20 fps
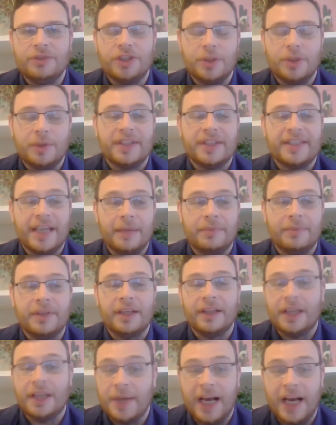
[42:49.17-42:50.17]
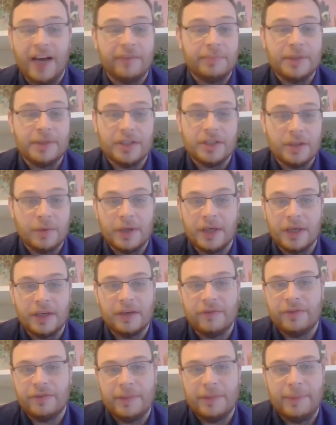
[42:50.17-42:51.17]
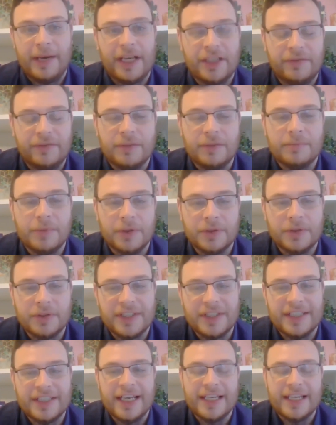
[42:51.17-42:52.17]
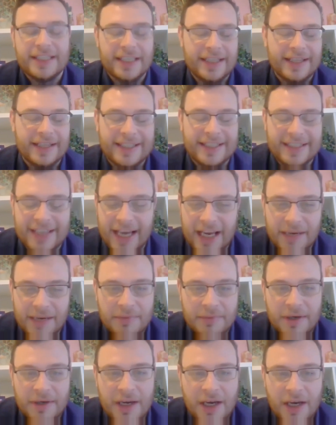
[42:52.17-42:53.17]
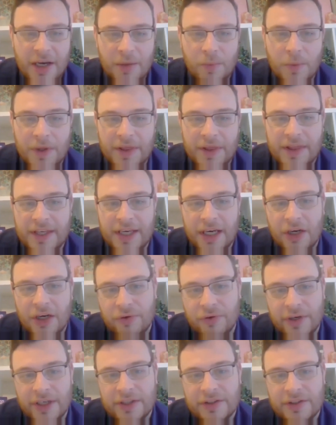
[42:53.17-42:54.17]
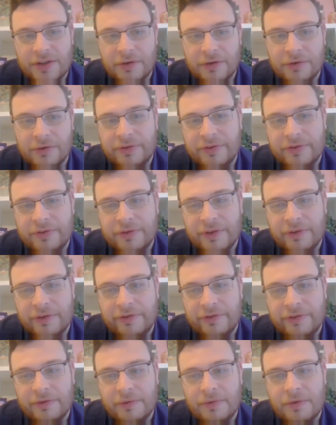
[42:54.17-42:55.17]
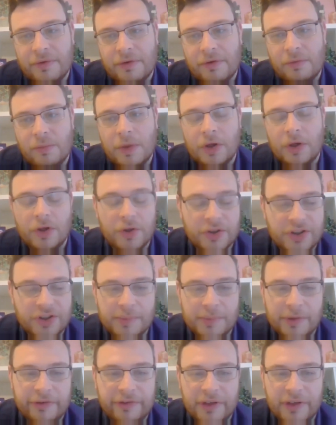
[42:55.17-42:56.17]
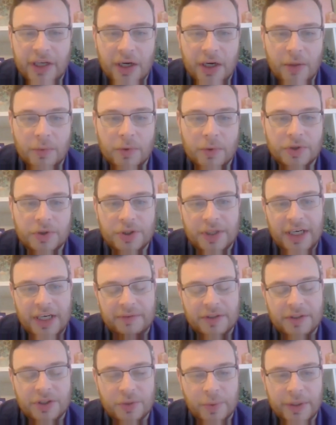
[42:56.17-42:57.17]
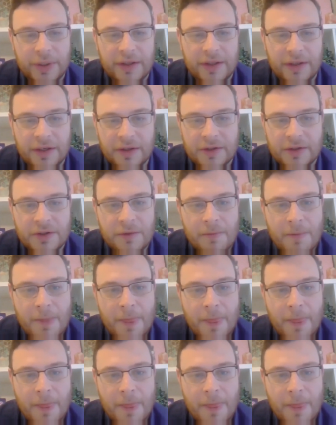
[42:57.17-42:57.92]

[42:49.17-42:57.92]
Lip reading: doing the same thing that you have been doing for the past few months, is it the same with the increase of customer flow, or do you have to tweak things?